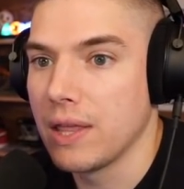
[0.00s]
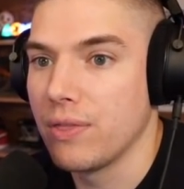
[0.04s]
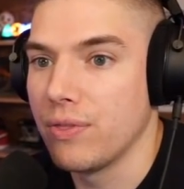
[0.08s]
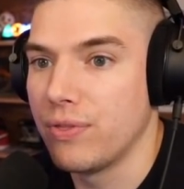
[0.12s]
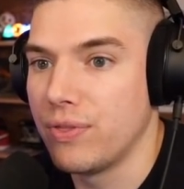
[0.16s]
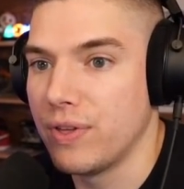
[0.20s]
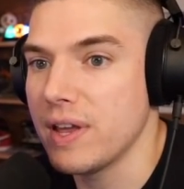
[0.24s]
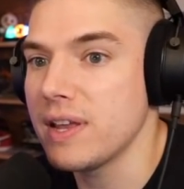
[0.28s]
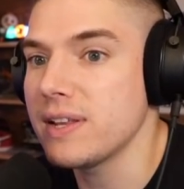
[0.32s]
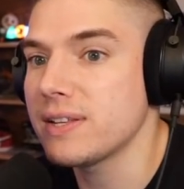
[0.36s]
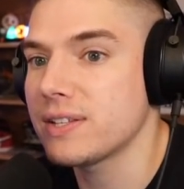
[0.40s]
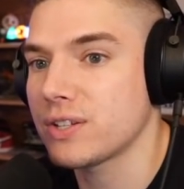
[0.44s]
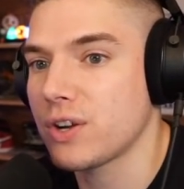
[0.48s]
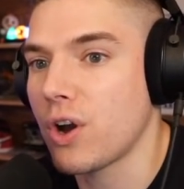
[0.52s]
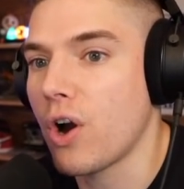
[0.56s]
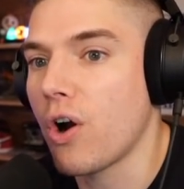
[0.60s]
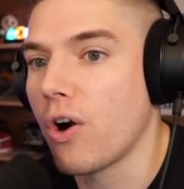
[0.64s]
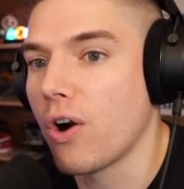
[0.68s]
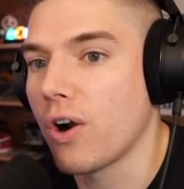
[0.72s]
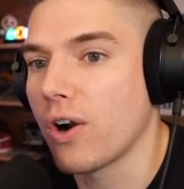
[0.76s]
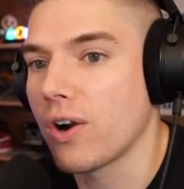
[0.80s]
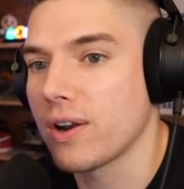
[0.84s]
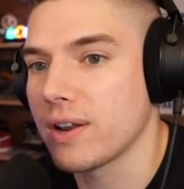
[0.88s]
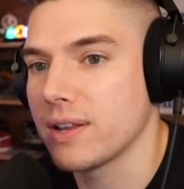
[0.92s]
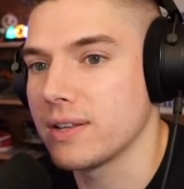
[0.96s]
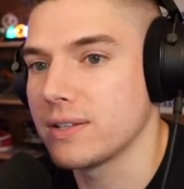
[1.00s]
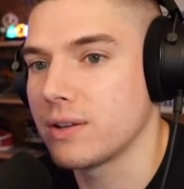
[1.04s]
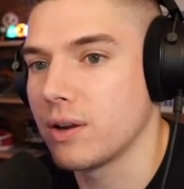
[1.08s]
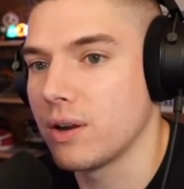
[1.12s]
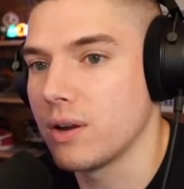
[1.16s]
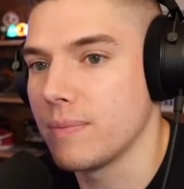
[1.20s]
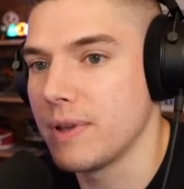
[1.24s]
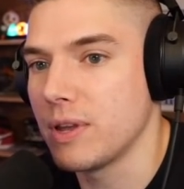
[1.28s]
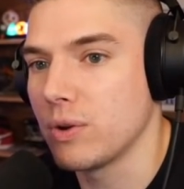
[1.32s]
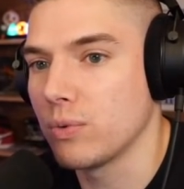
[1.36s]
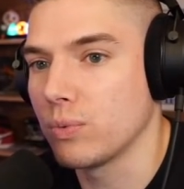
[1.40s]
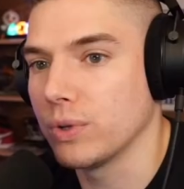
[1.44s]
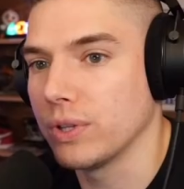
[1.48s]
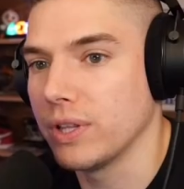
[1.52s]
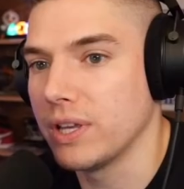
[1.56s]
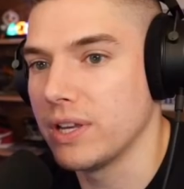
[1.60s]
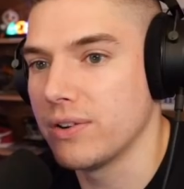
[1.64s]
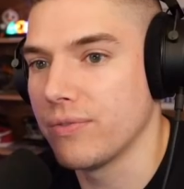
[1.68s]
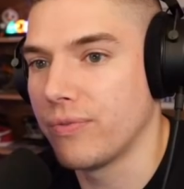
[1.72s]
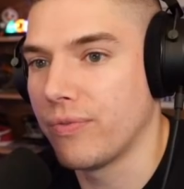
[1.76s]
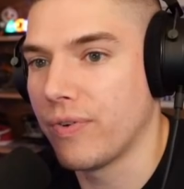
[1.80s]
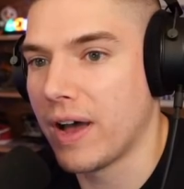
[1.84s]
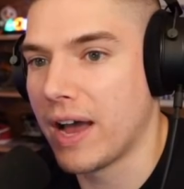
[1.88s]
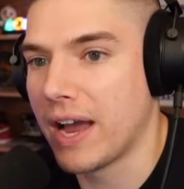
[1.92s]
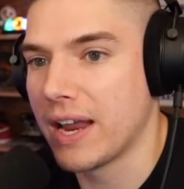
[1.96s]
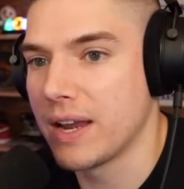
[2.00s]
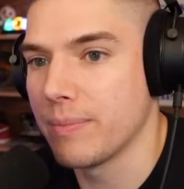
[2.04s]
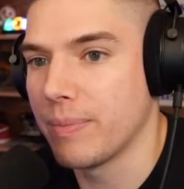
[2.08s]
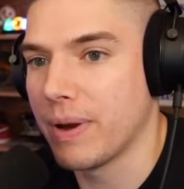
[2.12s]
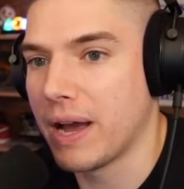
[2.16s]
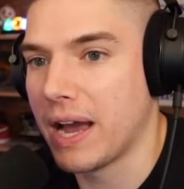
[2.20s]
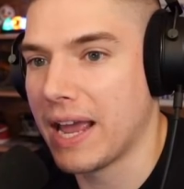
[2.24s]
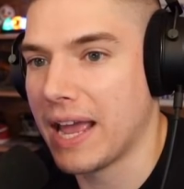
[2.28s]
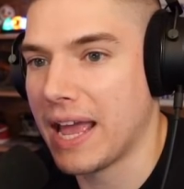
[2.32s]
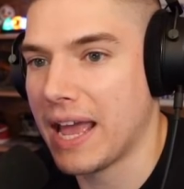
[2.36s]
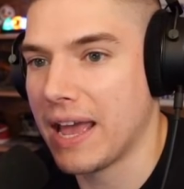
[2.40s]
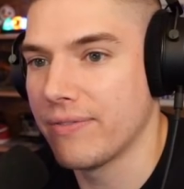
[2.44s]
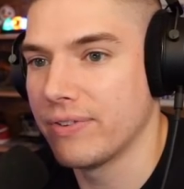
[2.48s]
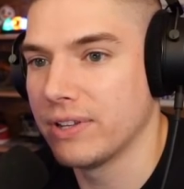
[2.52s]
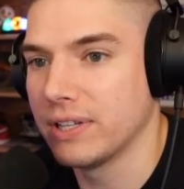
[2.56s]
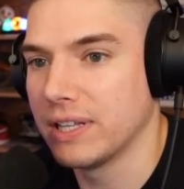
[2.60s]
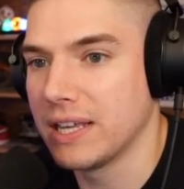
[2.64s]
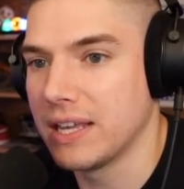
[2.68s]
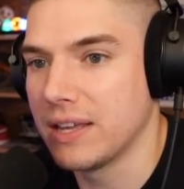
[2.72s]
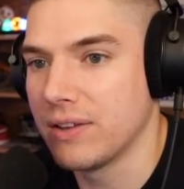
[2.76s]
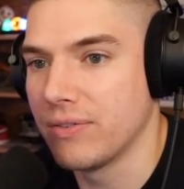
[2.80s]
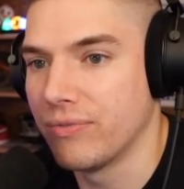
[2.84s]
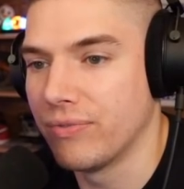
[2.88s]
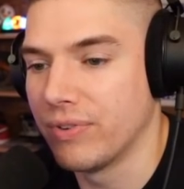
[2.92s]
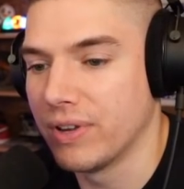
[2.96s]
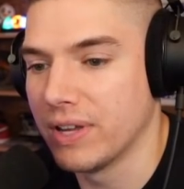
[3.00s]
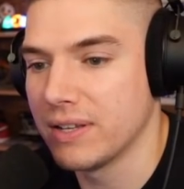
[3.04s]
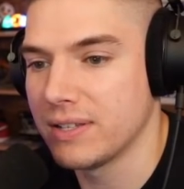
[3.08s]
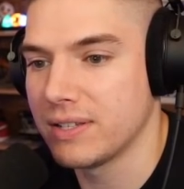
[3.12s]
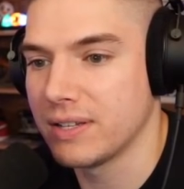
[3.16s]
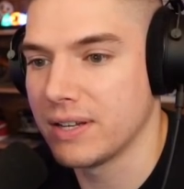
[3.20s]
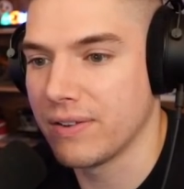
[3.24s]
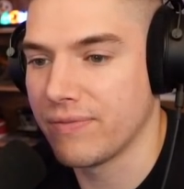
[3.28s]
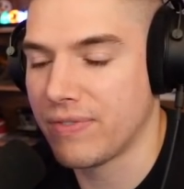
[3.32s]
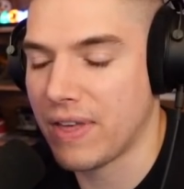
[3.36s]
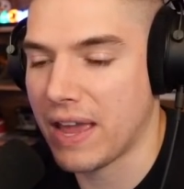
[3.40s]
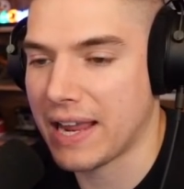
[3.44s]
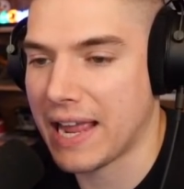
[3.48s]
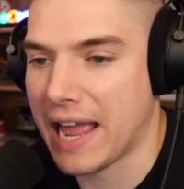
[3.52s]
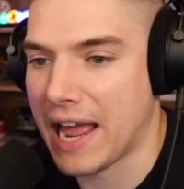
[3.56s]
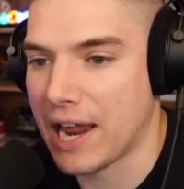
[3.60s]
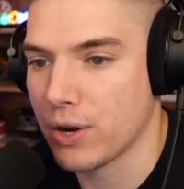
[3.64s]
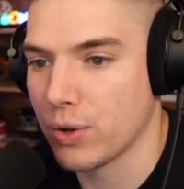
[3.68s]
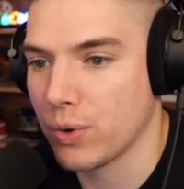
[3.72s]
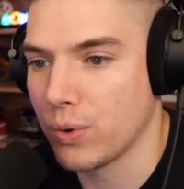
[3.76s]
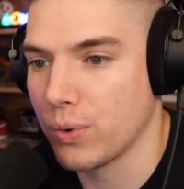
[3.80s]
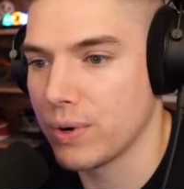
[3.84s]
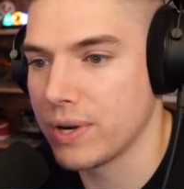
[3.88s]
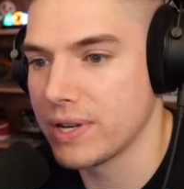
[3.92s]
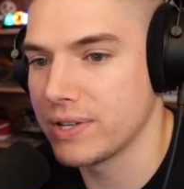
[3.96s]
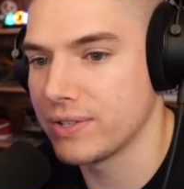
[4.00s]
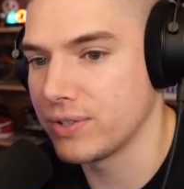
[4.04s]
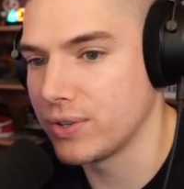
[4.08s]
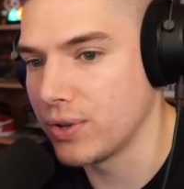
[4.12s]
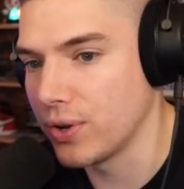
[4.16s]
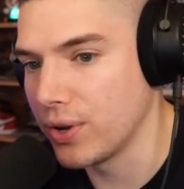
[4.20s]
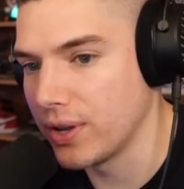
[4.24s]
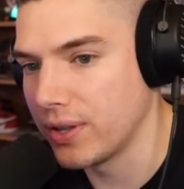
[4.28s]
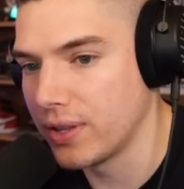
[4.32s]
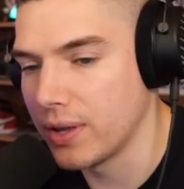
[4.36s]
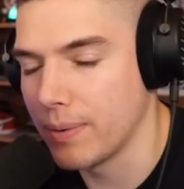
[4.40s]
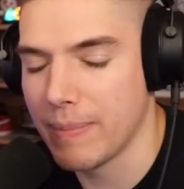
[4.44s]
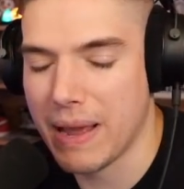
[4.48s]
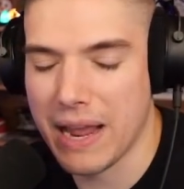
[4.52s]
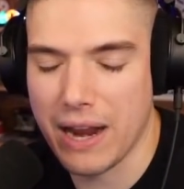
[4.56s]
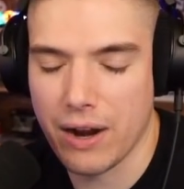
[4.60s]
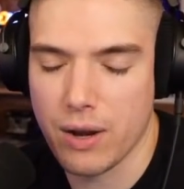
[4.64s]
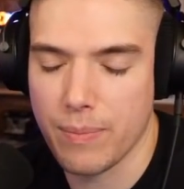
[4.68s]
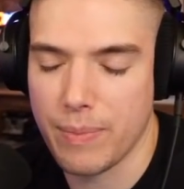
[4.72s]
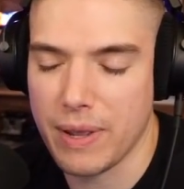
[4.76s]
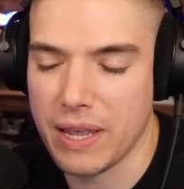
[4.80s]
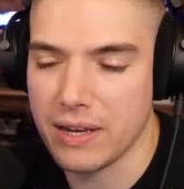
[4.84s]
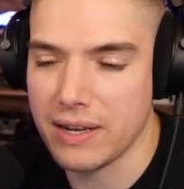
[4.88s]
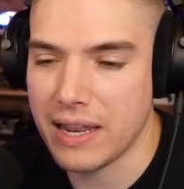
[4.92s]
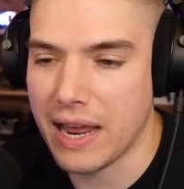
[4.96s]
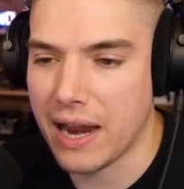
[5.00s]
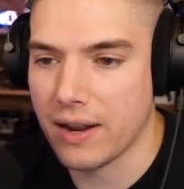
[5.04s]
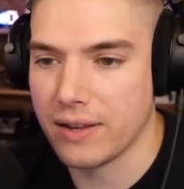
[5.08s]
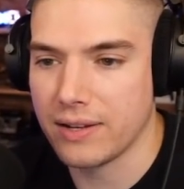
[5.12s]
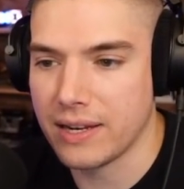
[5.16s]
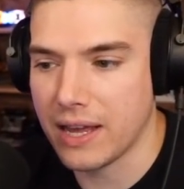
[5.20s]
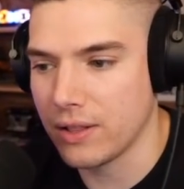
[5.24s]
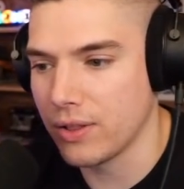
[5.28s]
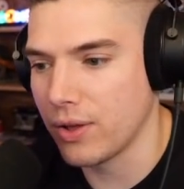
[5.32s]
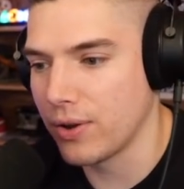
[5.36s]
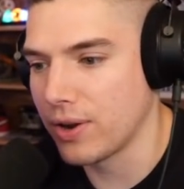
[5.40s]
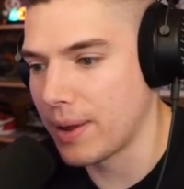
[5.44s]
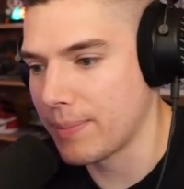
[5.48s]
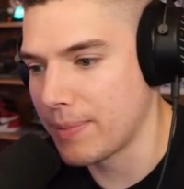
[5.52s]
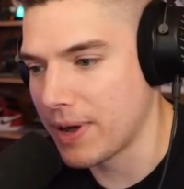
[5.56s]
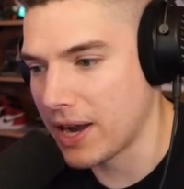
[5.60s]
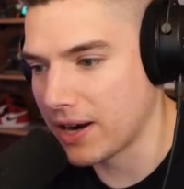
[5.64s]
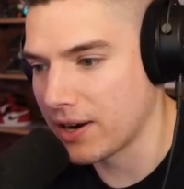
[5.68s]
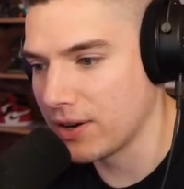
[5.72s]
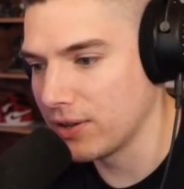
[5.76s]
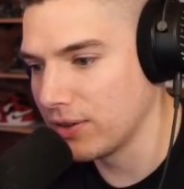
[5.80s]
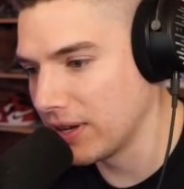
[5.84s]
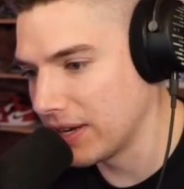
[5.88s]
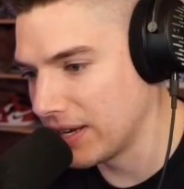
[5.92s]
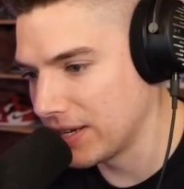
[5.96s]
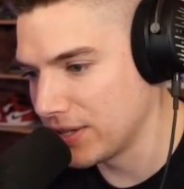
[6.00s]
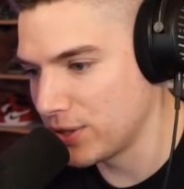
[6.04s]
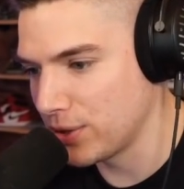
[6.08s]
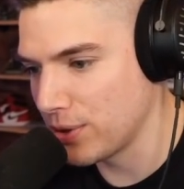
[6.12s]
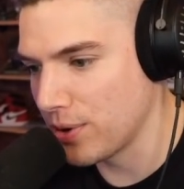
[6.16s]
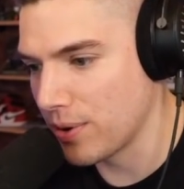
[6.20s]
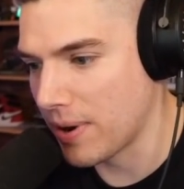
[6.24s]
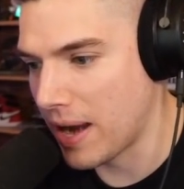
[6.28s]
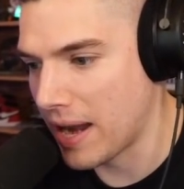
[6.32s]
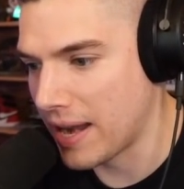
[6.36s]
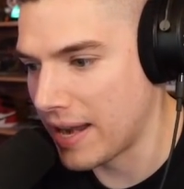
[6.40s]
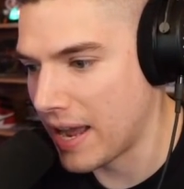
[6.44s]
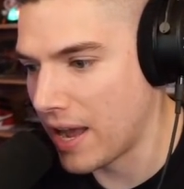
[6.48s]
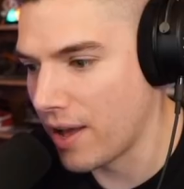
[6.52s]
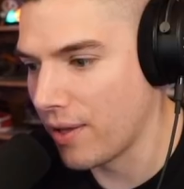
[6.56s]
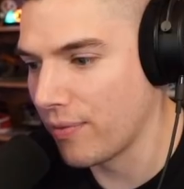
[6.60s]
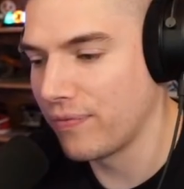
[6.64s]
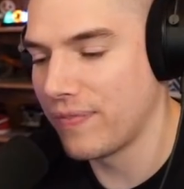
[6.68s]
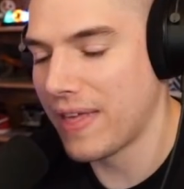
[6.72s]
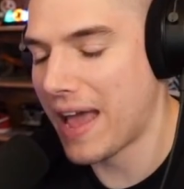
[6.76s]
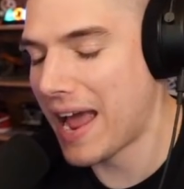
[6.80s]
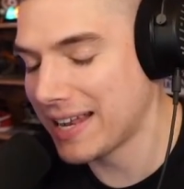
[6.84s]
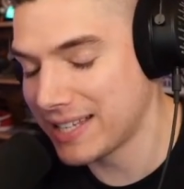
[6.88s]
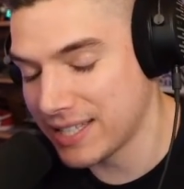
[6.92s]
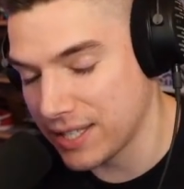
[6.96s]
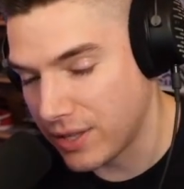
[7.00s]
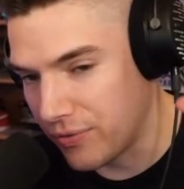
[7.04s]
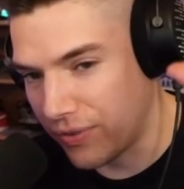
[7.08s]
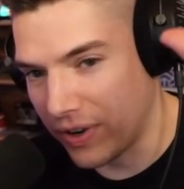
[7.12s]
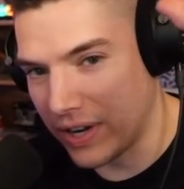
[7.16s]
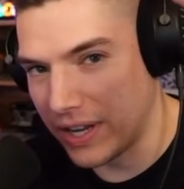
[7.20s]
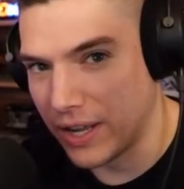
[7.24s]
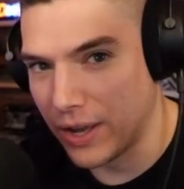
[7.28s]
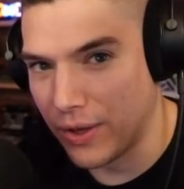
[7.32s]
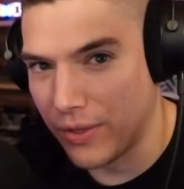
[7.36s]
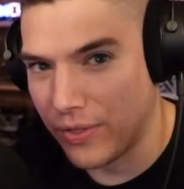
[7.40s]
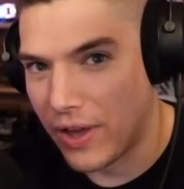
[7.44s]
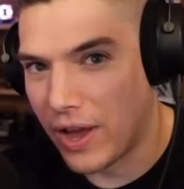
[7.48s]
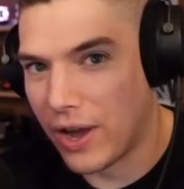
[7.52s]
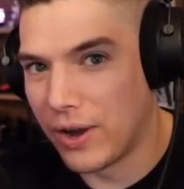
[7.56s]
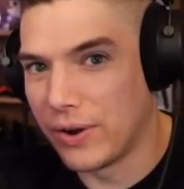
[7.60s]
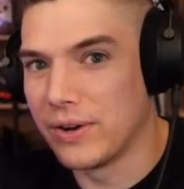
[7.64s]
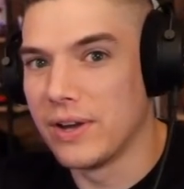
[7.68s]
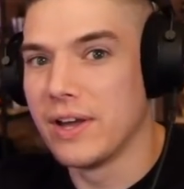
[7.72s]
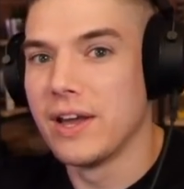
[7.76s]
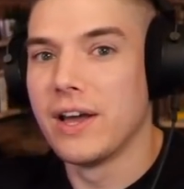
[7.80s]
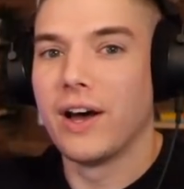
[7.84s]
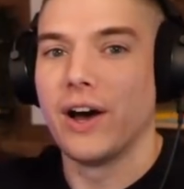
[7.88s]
This card is going to be really defined by heavenly events and if that category is good. There may already be a data download. I'm not going to look into it right now. That's the video though.